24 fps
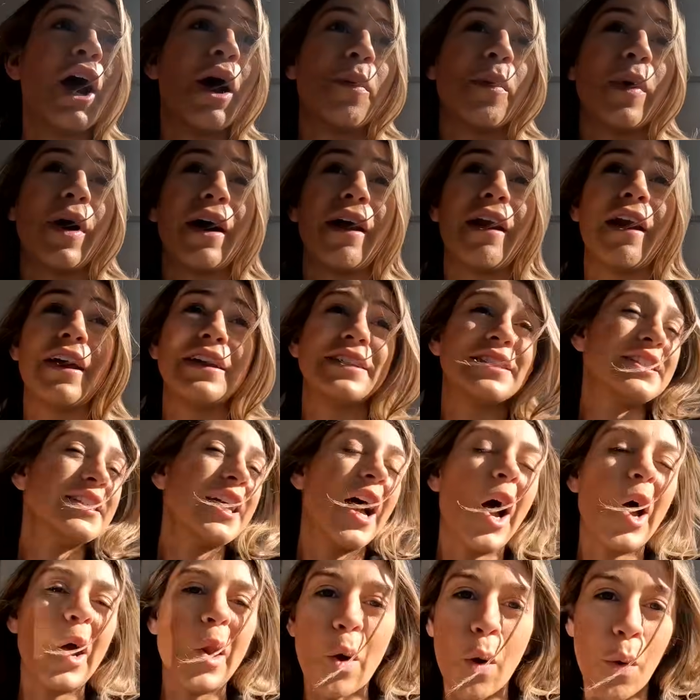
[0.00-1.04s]
But it's
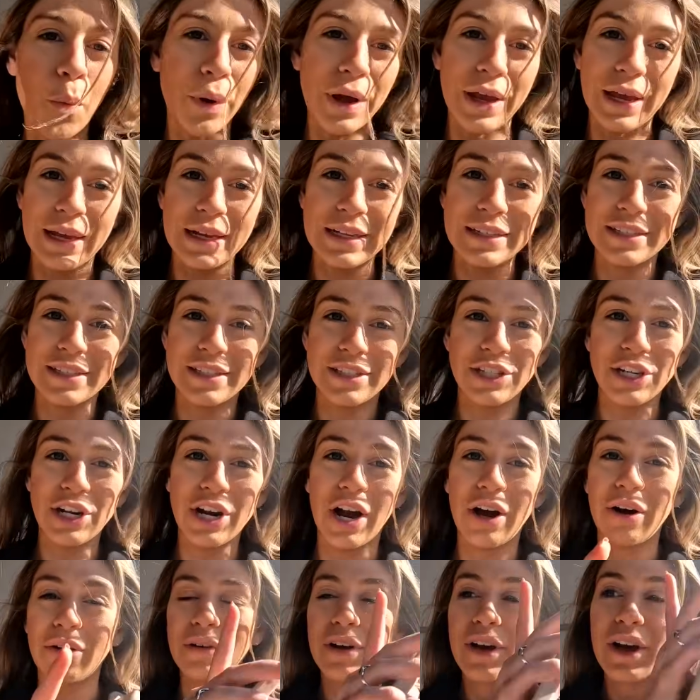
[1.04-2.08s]
not always, you
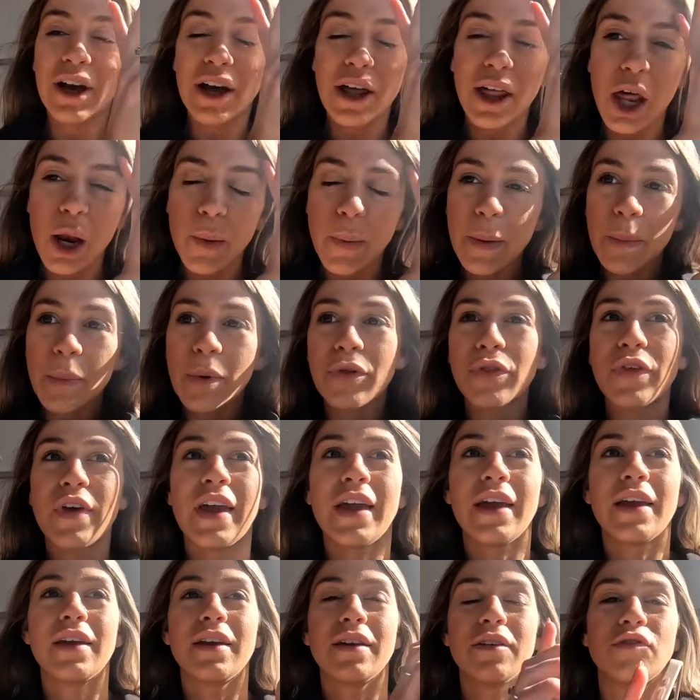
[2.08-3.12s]
know, a lot of people
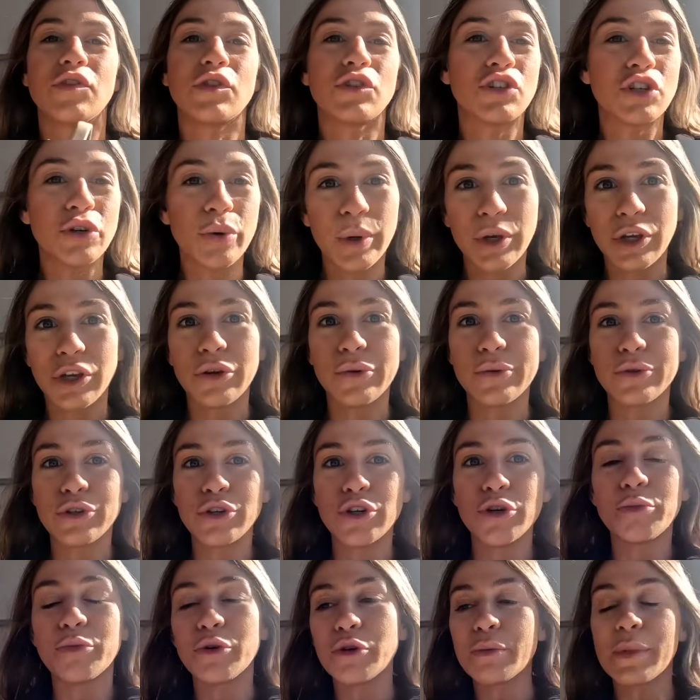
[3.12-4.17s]
think if you're doing
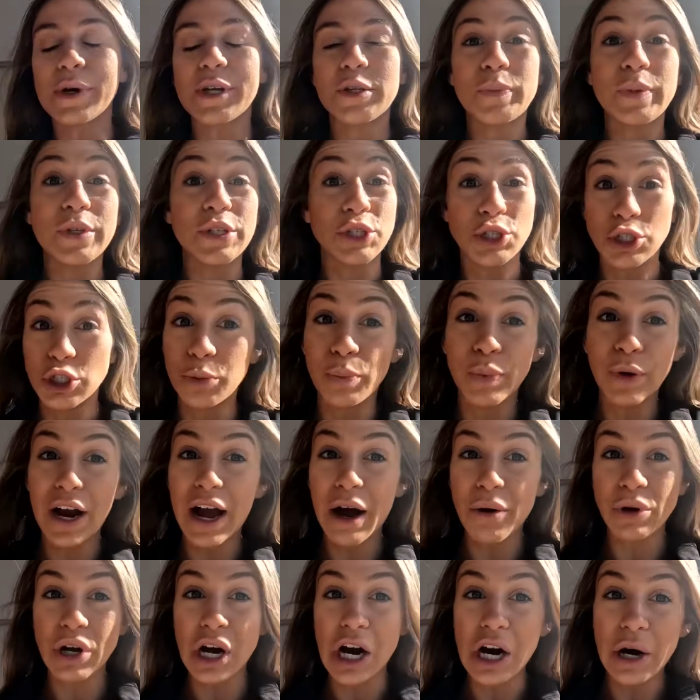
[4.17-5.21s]
YouTube, you must be super
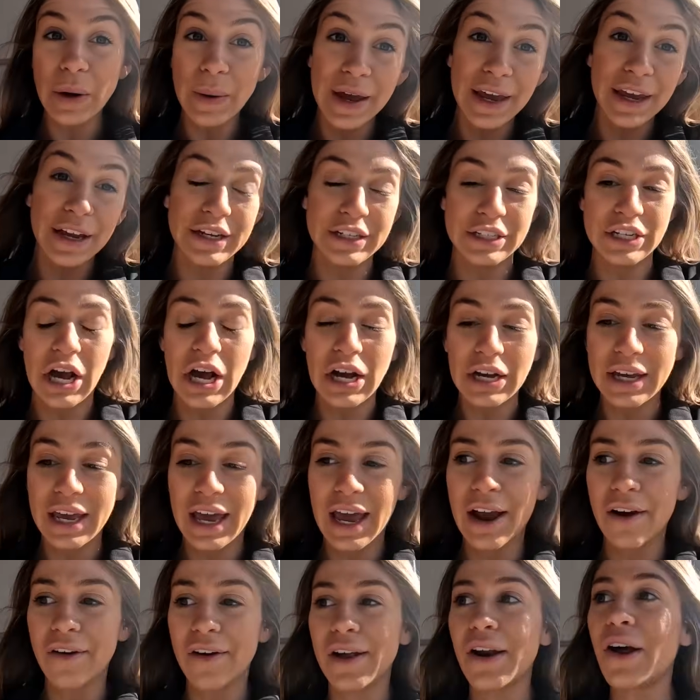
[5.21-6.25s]
outgoing and not
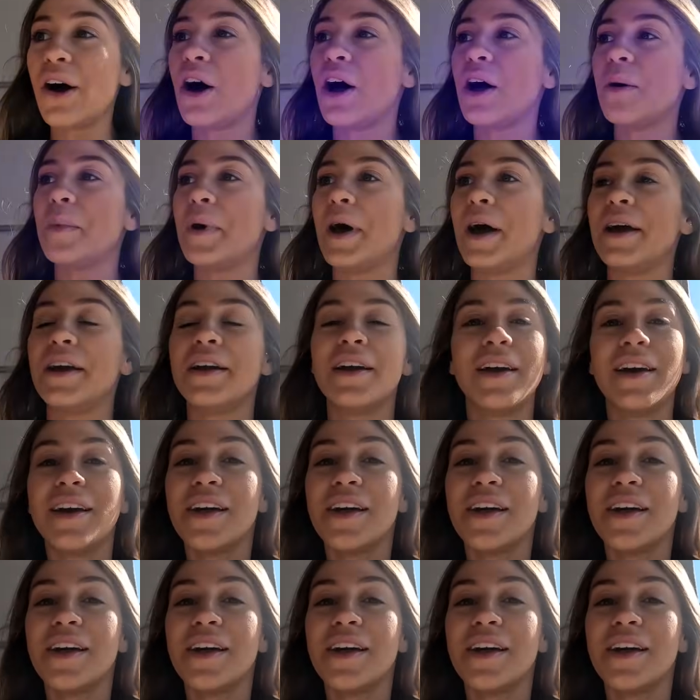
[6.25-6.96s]
care at all, but